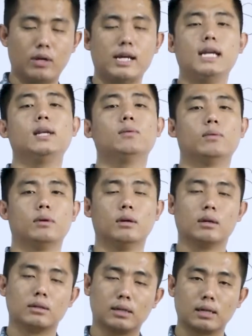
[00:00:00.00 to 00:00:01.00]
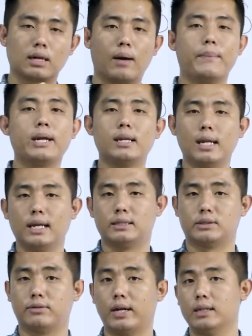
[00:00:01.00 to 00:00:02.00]
in the coming
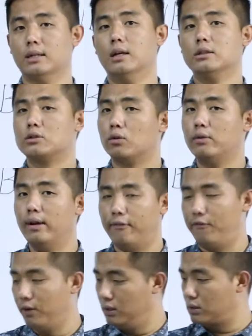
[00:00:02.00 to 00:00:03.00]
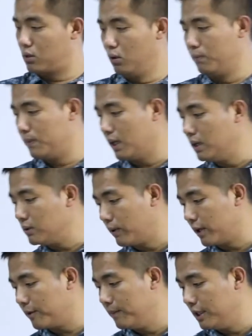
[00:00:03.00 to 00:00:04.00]
days, right? So reference group, that is
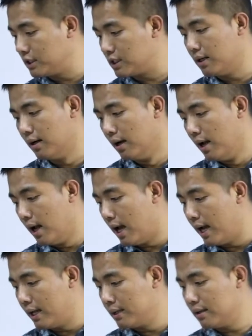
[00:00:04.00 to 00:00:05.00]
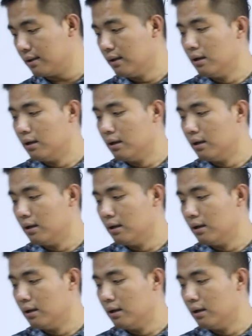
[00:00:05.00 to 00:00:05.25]
what it means here. And